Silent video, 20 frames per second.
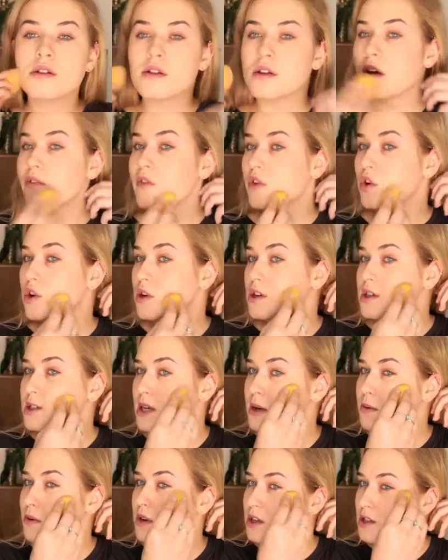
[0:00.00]
Of course
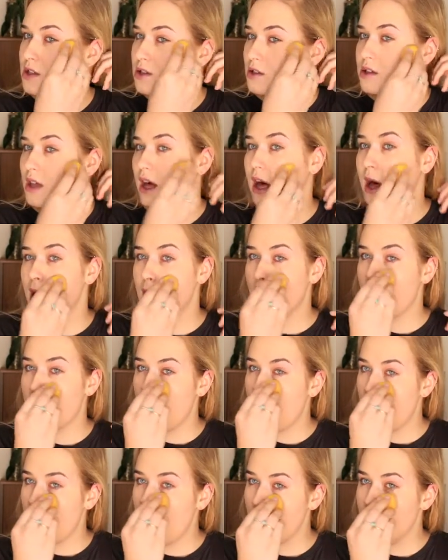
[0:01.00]
I want to do that
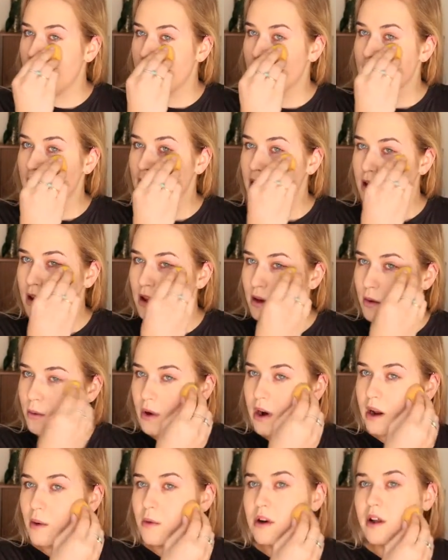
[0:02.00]

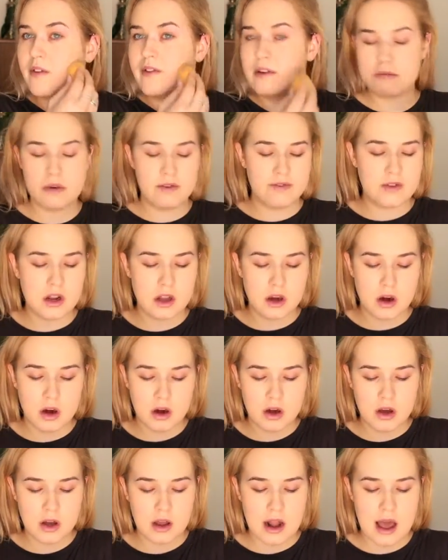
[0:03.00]
when I want to film a video,
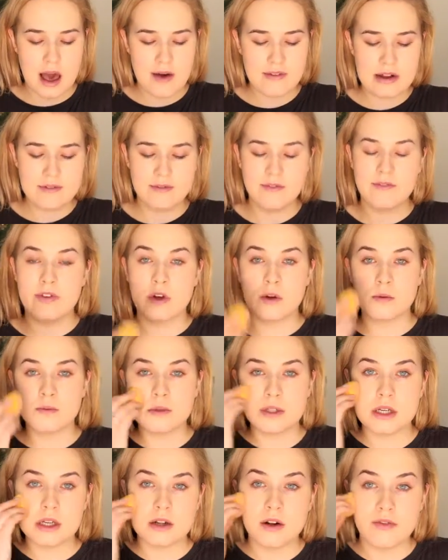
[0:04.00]
and I haven't even
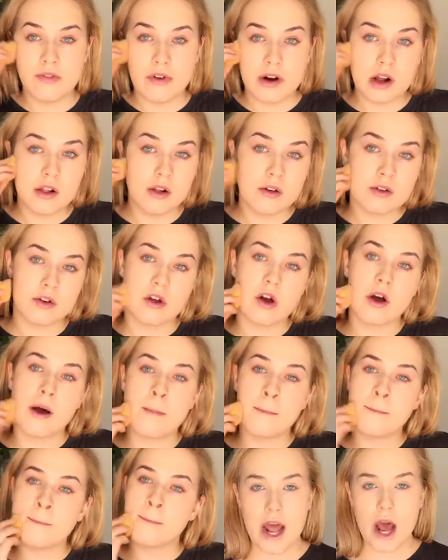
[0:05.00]
filmed in a very long
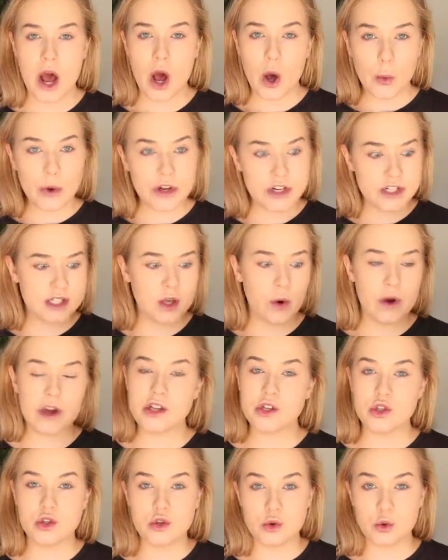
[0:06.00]
time. Now we're just
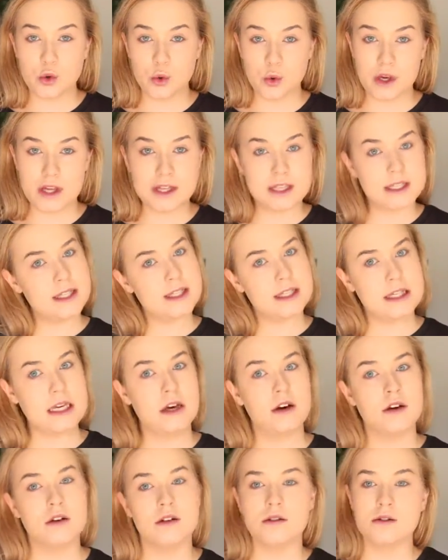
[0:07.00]
going to
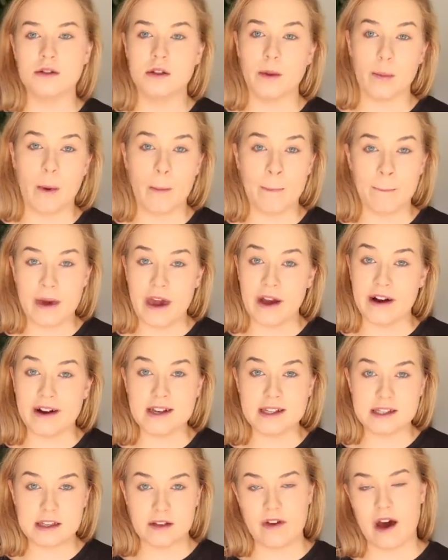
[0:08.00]
conceal the problem
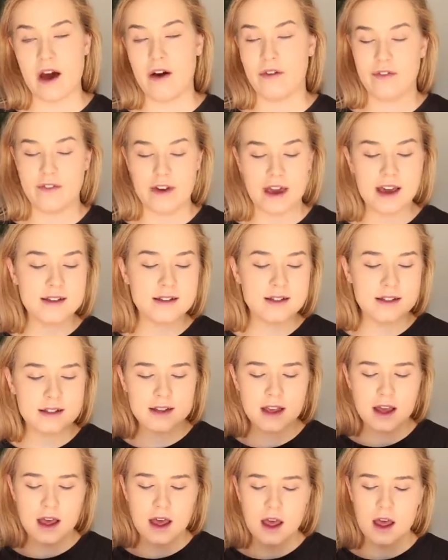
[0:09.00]
areas of our
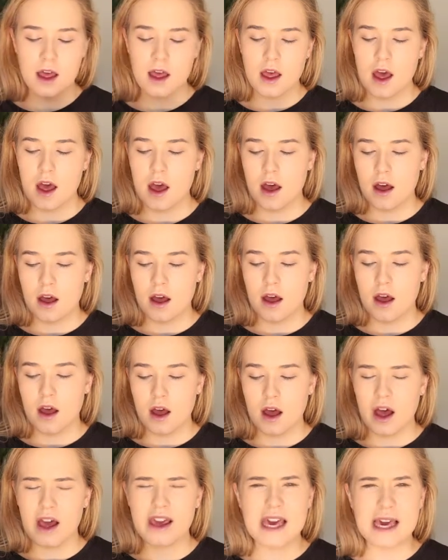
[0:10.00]
face.
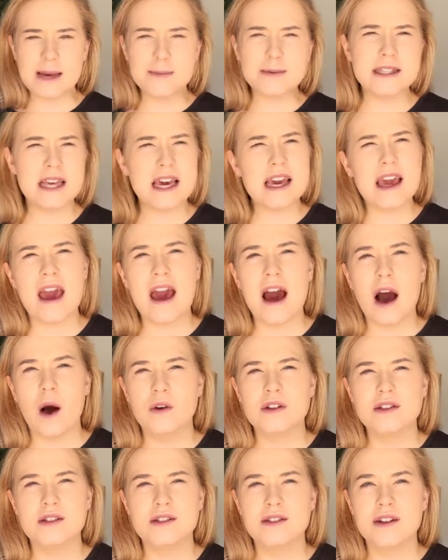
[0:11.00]
I keep saying
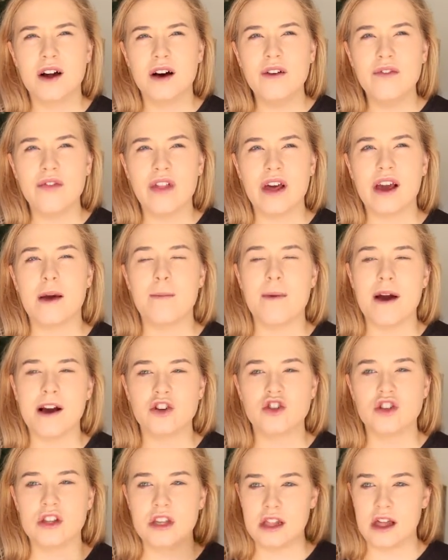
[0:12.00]
ow and stuff, like I'm
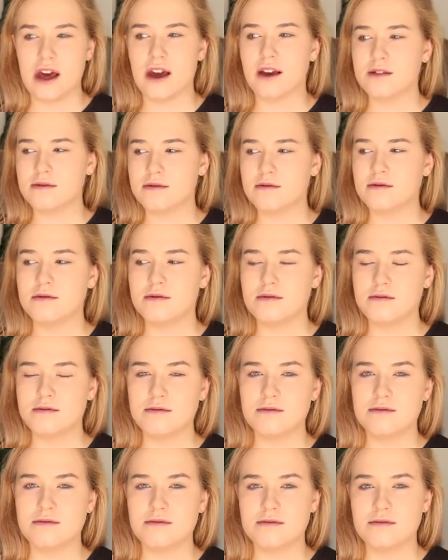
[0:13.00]
actually like,
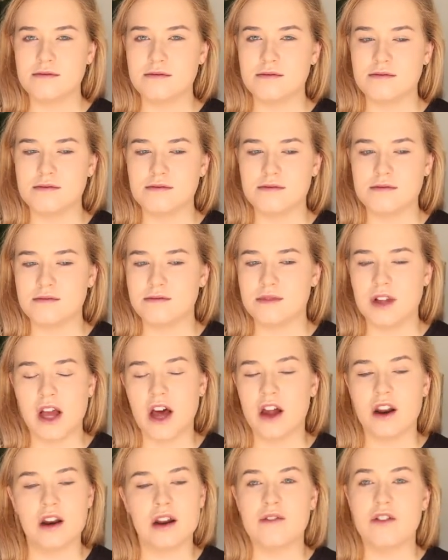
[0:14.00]

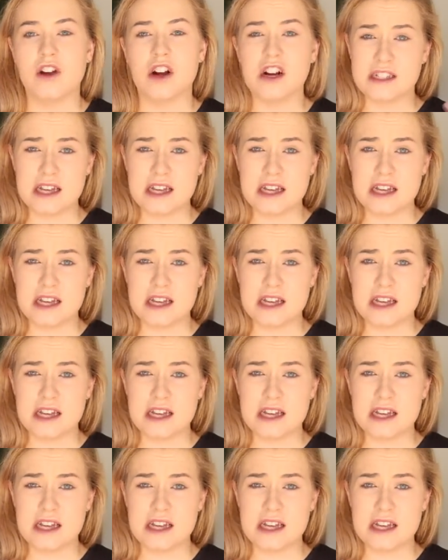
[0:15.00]
I don't even know.